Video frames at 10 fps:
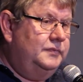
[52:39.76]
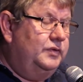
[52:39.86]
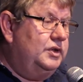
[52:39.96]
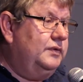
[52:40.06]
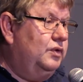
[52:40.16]

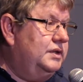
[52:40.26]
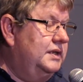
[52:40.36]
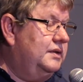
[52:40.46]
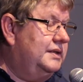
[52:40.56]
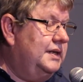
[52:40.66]
First of all,
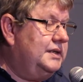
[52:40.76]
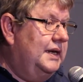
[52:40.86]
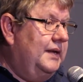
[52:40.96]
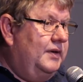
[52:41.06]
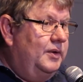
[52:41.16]
she's got such
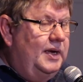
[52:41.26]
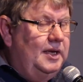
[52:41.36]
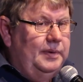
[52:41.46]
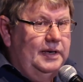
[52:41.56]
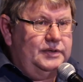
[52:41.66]
a lovely
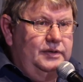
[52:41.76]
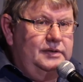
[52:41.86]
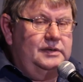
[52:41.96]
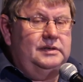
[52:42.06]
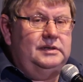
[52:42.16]
way about
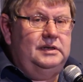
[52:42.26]
her.